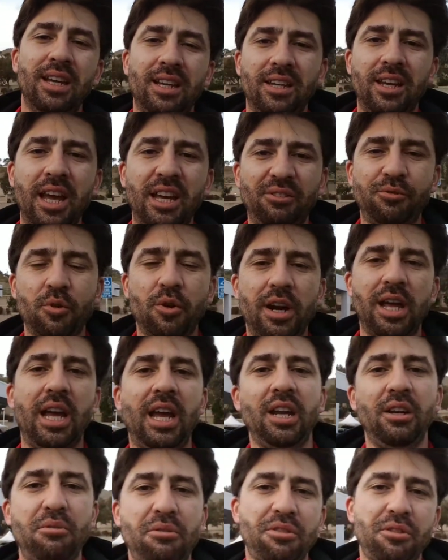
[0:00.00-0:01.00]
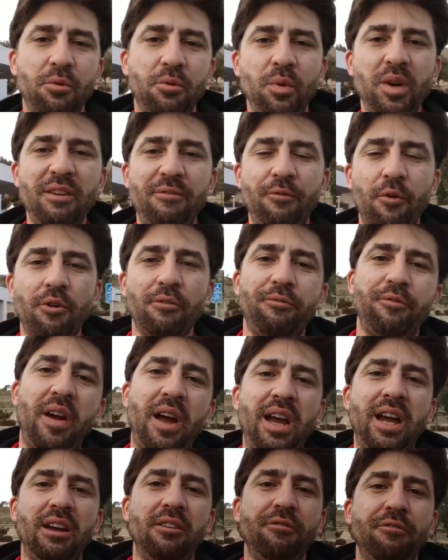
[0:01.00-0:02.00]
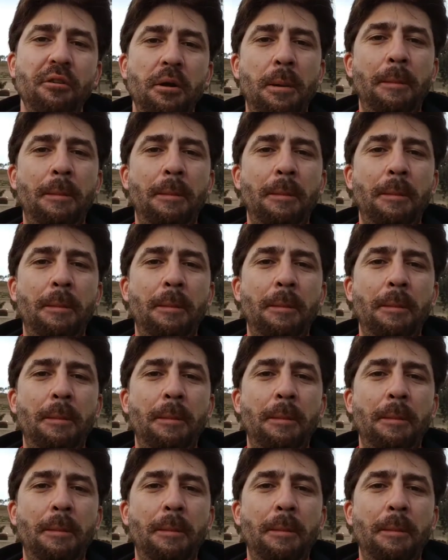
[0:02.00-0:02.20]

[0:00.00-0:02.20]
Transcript: 949 345